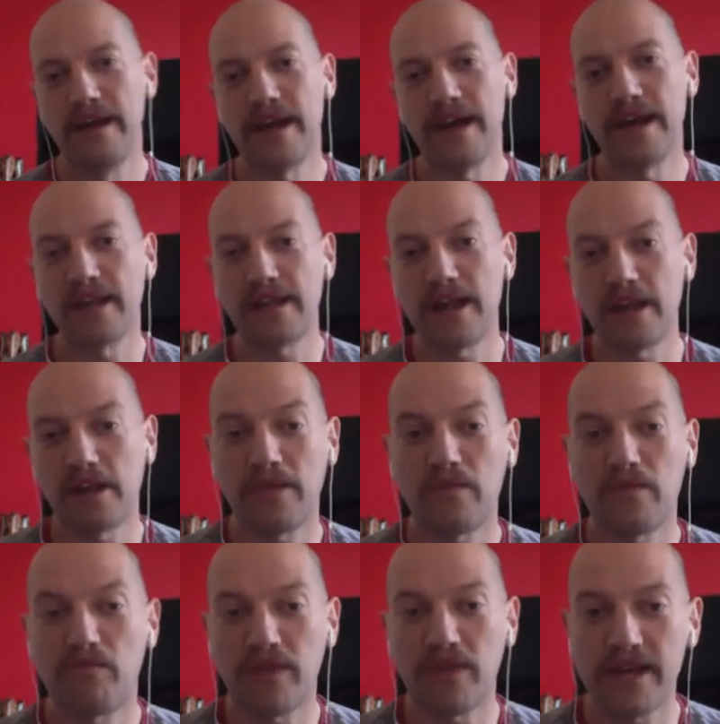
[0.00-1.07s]
And it's actually the
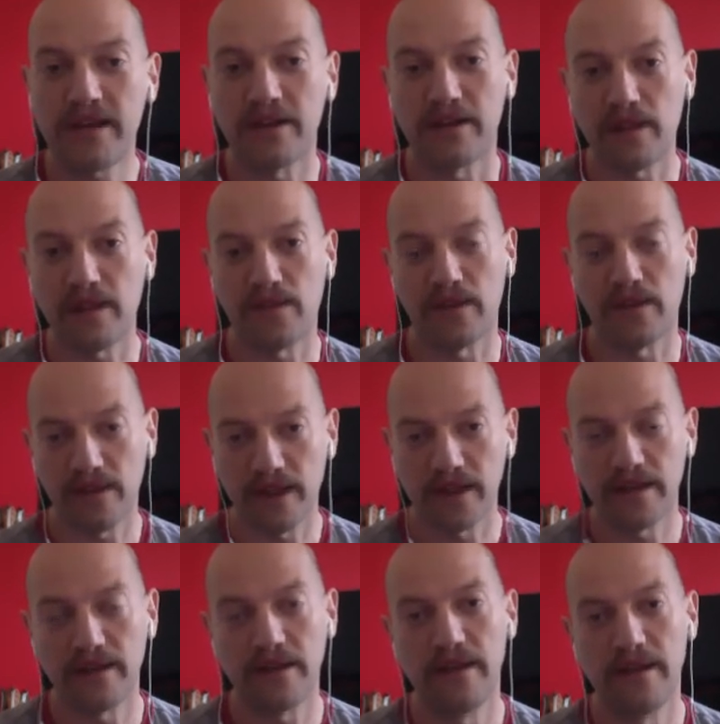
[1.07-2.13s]
readers that then